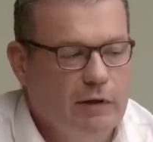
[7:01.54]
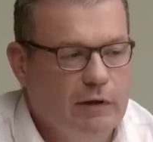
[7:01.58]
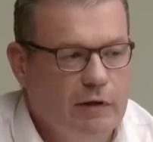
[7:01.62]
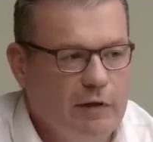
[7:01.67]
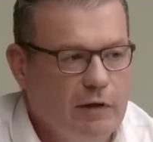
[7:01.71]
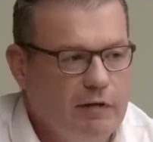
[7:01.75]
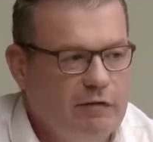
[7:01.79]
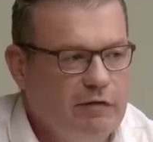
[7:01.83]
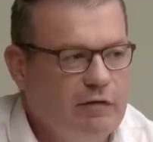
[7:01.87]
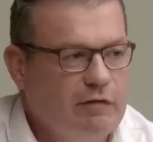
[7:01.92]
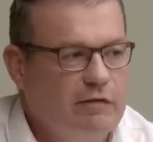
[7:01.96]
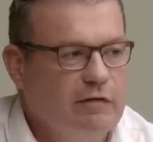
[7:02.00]

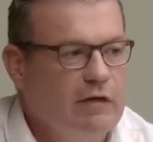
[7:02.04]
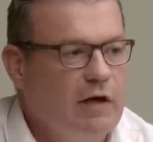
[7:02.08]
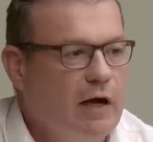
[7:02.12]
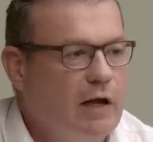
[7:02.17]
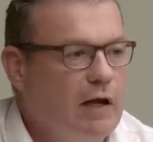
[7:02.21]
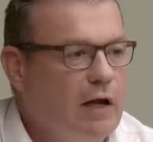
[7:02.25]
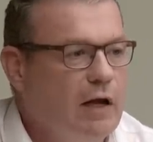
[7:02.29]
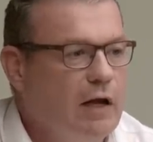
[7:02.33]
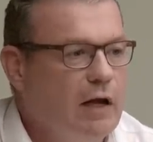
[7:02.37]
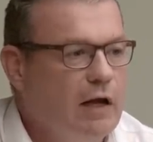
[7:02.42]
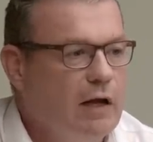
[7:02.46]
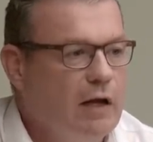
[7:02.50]
This is
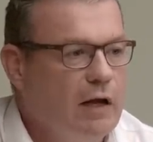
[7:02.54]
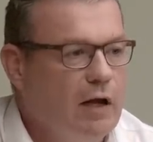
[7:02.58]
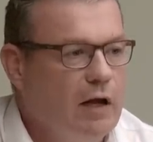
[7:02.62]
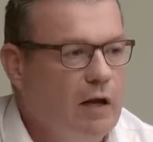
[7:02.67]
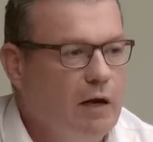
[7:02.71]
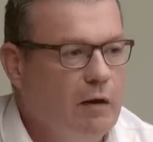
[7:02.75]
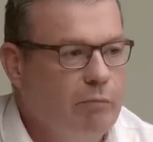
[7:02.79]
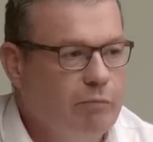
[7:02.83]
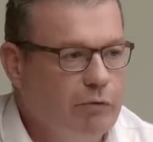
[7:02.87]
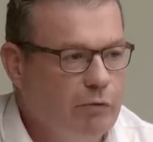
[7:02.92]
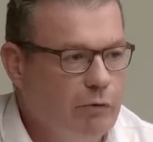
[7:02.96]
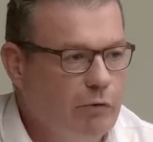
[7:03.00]
not
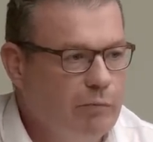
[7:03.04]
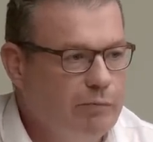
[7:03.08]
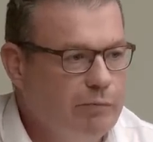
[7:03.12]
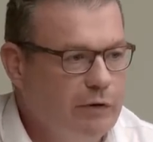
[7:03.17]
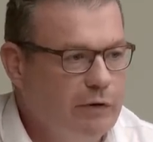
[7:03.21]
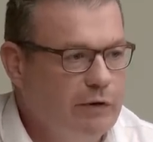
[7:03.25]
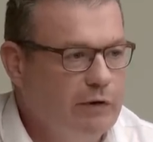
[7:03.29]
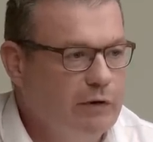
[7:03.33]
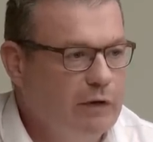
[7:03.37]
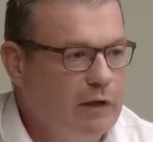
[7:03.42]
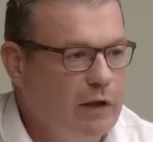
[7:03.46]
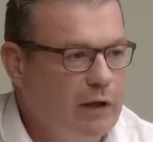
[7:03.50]

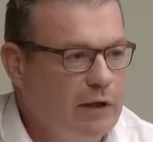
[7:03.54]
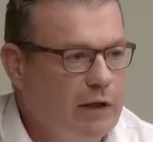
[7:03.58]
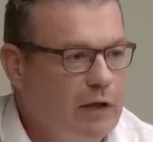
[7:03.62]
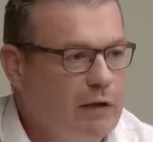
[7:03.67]
appropriate and